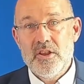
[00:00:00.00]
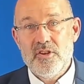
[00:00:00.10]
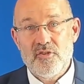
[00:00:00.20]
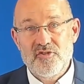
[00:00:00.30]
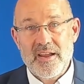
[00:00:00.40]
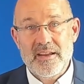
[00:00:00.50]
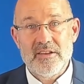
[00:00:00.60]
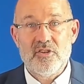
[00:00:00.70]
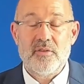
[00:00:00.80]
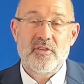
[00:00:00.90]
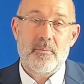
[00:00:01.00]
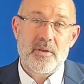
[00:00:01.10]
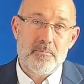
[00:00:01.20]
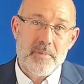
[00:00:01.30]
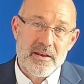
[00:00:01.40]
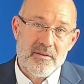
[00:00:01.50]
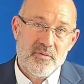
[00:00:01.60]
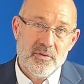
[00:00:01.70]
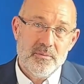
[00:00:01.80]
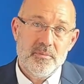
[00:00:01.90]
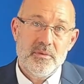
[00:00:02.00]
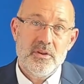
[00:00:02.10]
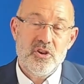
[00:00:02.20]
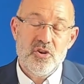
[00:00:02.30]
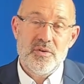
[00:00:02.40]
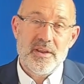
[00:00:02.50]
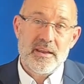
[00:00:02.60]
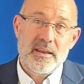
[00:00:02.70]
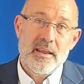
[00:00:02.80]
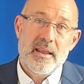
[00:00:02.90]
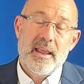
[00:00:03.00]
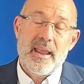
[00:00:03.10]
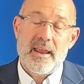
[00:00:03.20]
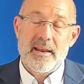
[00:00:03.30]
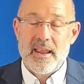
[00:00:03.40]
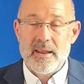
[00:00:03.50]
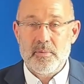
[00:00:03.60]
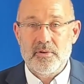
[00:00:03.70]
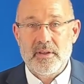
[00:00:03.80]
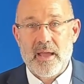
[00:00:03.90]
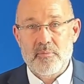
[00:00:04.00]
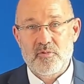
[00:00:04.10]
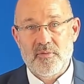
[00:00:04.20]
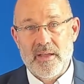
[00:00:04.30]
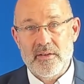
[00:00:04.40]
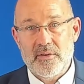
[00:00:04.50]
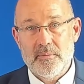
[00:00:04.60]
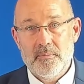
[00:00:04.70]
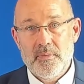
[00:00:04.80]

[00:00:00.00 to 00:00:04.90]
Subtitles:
You're checking, do you have something meaningful, unique, and able to capture value?